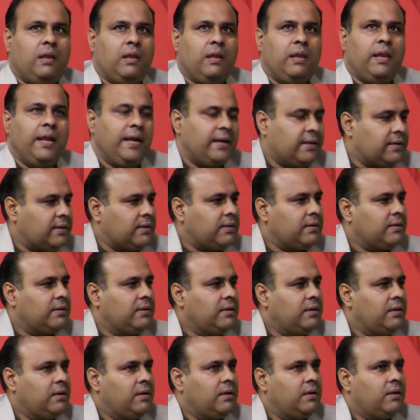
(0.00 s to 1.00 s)
later.
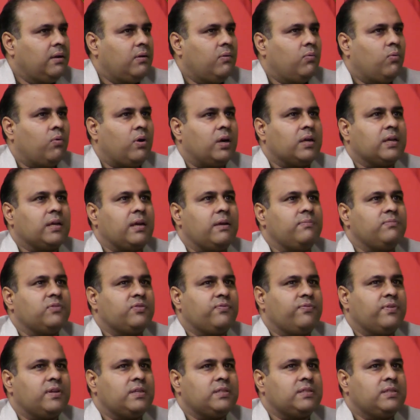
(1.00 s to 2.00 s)
What comes
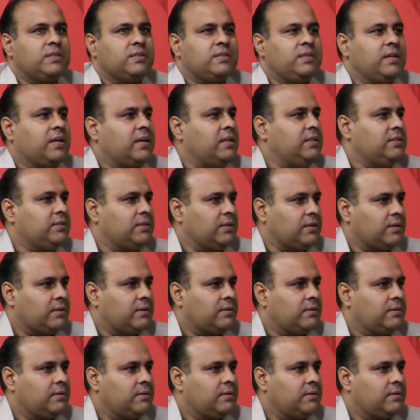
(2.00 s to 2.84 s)
first is the culture.